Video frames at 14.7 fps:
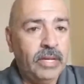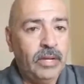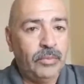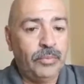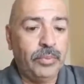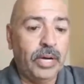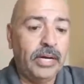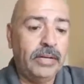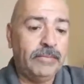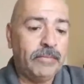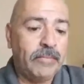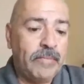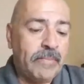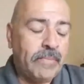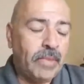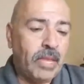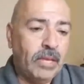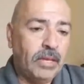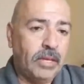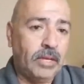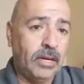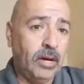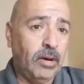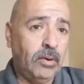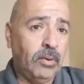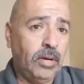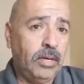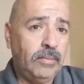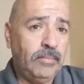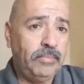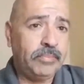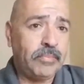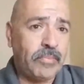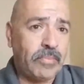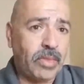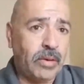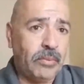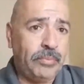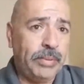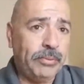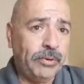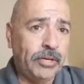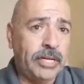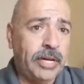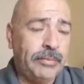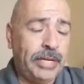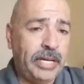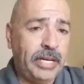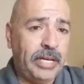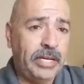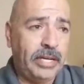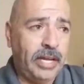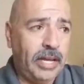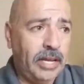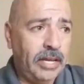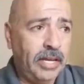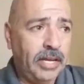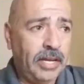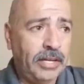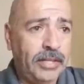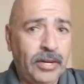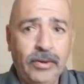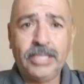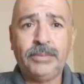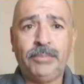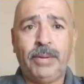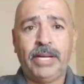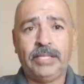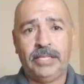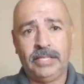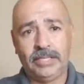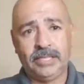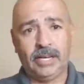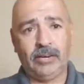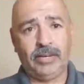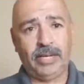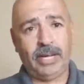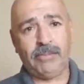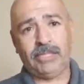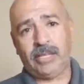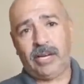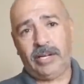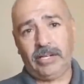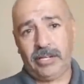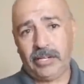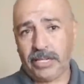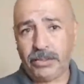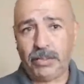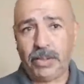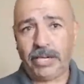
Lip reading: But you know, people are coming in and they're expecting to sell on Amazon and